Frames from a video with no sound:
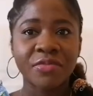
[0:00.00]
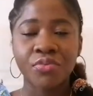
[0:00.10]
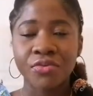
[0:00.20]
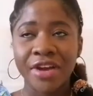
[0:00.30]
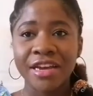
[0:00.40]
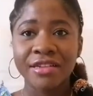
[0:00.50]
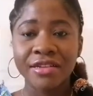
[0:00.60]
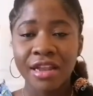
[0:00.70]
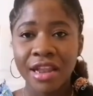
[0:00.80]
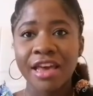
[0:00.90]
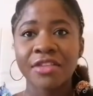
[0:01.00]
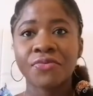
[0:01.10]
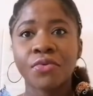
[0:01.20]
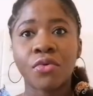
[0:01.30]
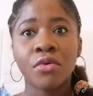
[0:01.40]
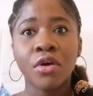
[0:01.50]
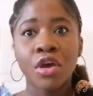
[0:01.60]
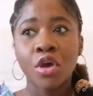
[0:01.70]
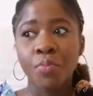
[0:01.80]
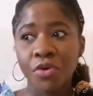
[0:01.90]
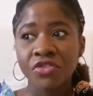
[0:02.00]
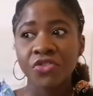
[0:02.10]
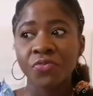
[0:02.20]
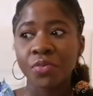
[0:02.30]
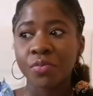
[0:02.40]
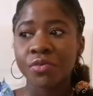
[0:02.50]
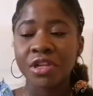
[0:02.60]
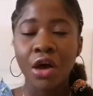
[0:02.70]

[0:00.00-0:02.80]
is providing light for a bunch of people.